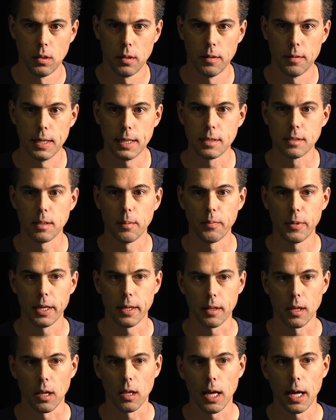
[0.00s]
That's something
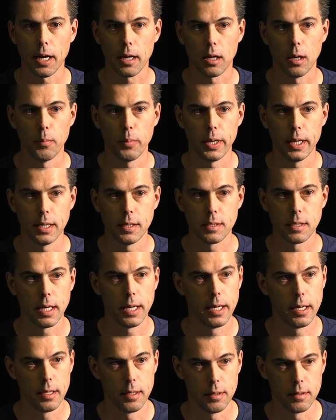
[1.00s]
that a lot of companies,
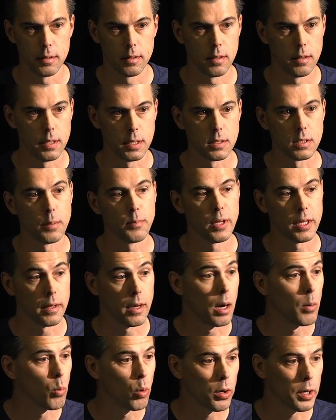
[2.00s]
and it's something that
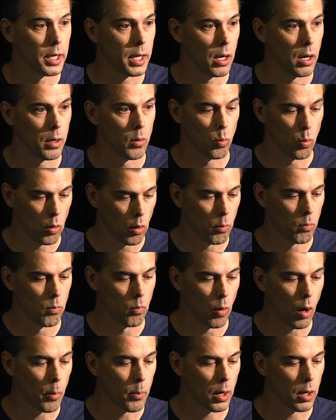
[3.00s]
I'm working on at
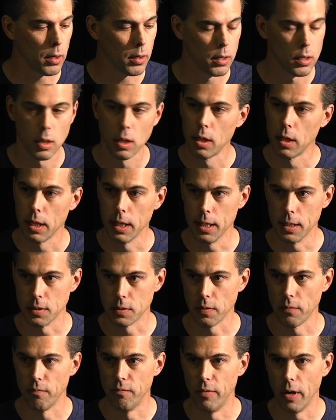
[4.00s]
Walmart, is
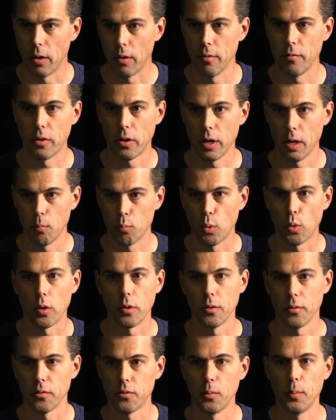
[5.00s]
very, very
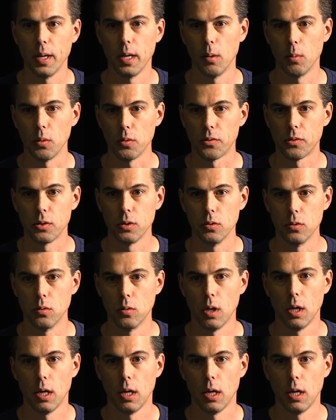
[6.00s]
important to be able to